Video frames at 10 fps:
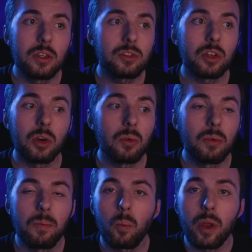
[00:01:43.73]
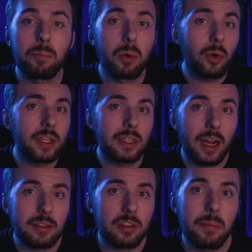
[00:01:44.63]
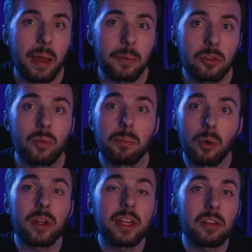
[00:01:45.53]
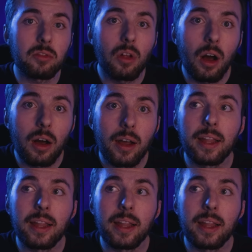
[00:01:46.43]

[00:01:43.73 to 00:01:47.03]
So we have broken God's commandments, we've broken his law,